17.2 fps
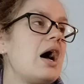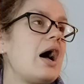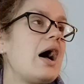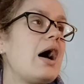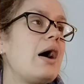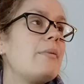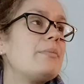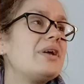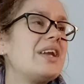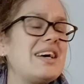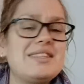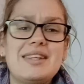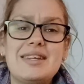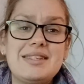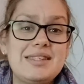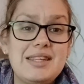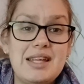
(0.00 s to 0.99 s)
But as
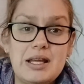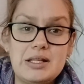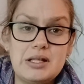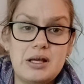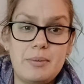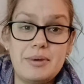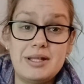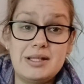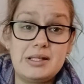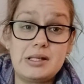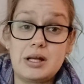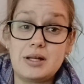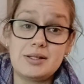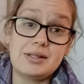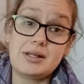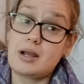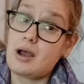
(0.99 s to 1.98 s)
I stand up, it
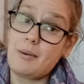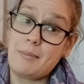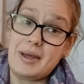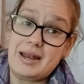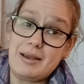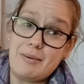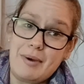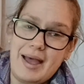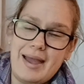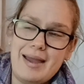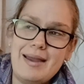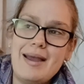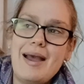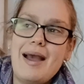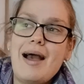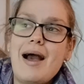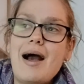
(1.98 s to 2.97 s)
starts to come anyway.
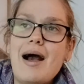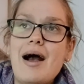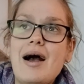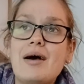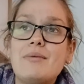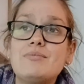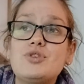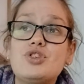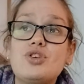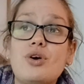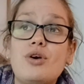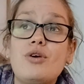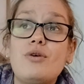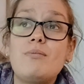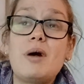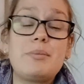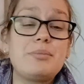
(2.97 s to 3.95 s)

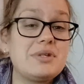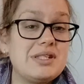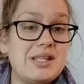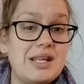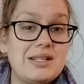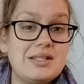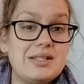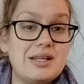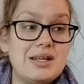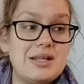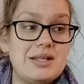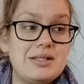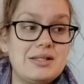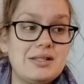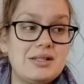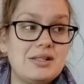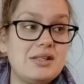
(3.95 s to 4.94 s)
So my placenta
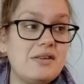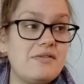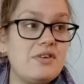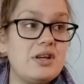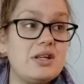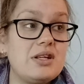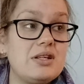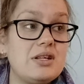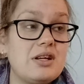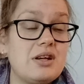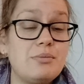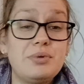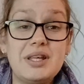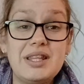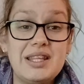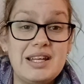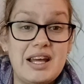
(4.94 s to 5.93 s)
is delivered
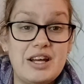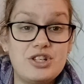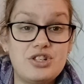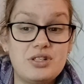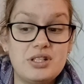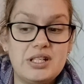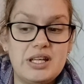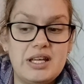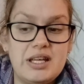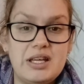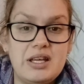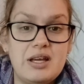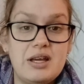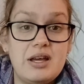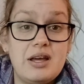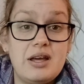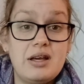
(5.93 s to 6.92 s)
completely naturally
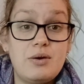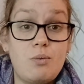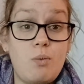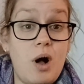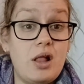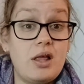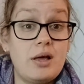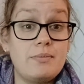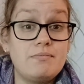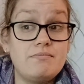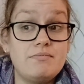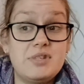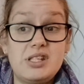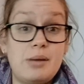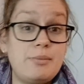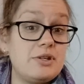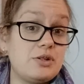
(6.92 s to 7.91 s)
while I'm
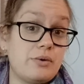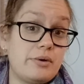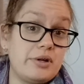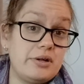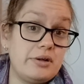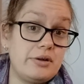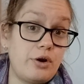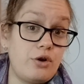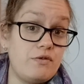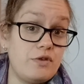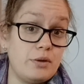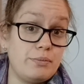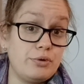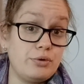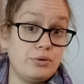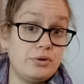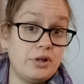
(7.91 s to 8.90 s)
semi-squatted over the
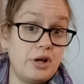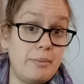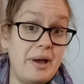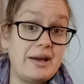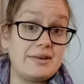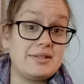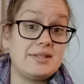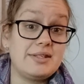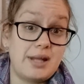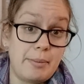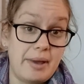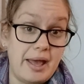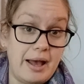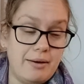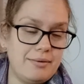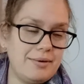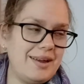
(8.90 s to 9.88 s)
pool about to step
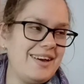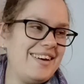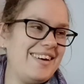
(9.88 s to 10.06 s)
out.